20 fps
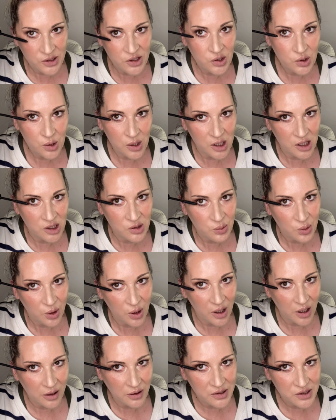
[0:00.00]
Trinny's
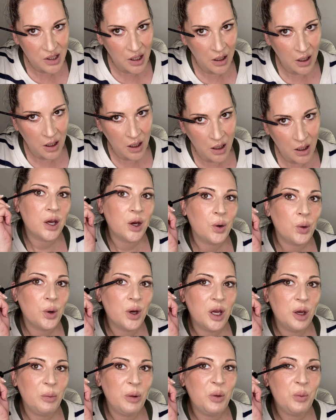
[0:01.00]
products are
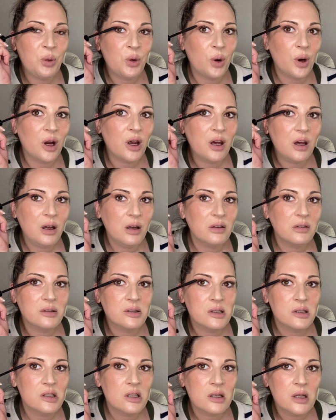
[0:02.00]
creamy
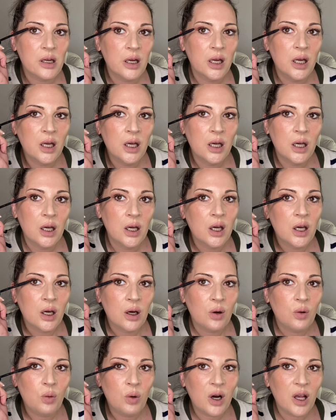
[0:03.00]
products,
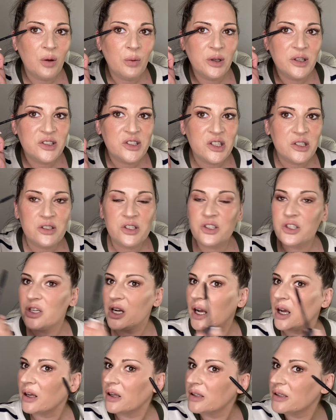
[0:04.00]
what I would
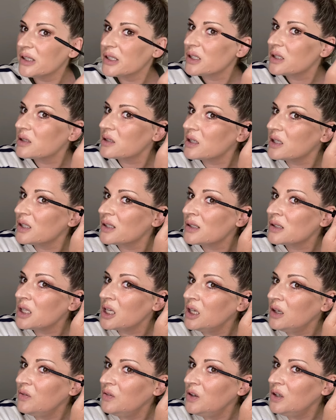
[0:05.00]
suggest is
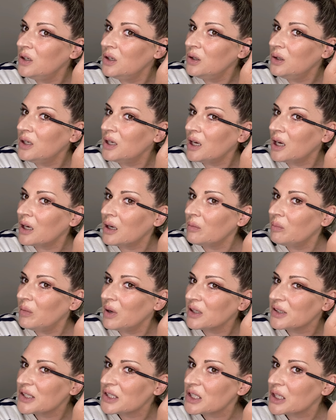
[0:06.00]
if you get
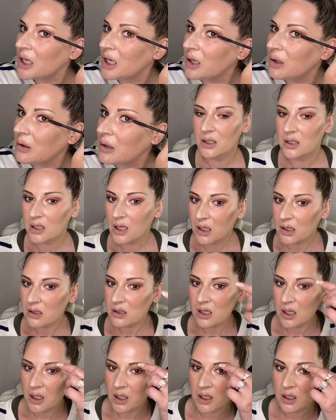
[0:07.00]
mascara
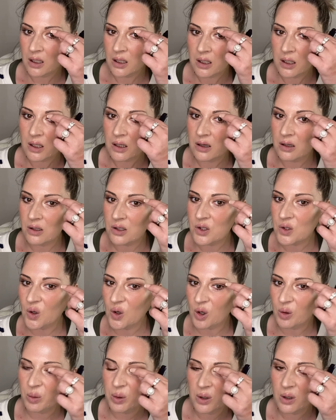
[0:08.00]
touching the
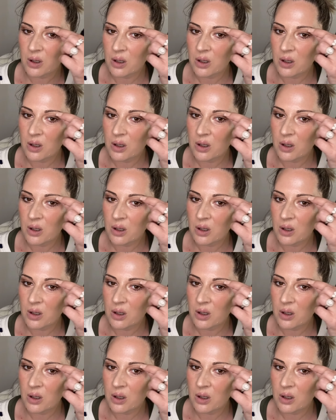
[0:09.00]
top